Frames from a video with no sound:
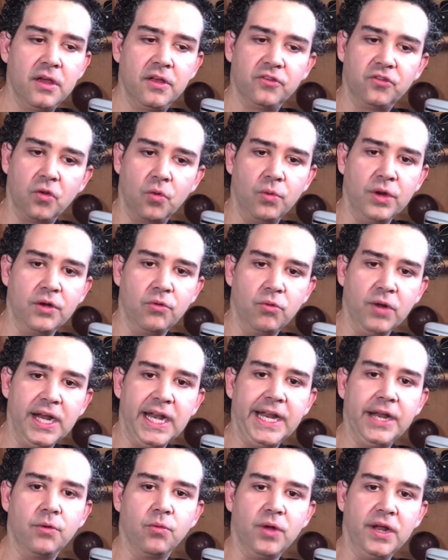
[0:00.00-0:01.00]
So we
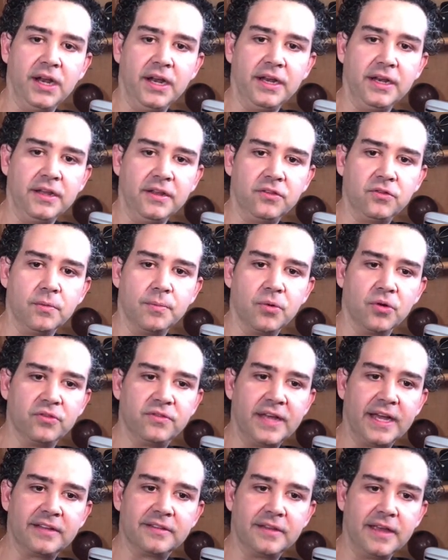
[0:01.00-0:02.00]
really, really need to
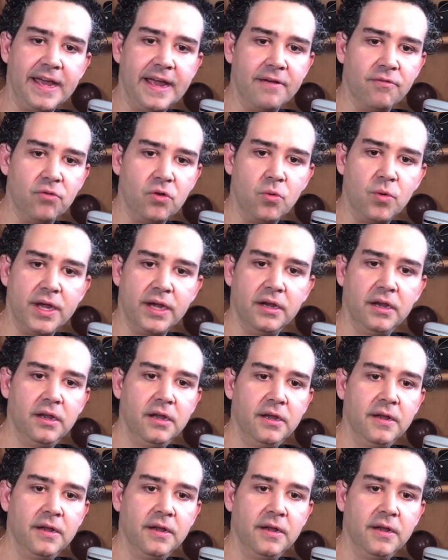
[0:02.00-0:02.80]
protect everyone,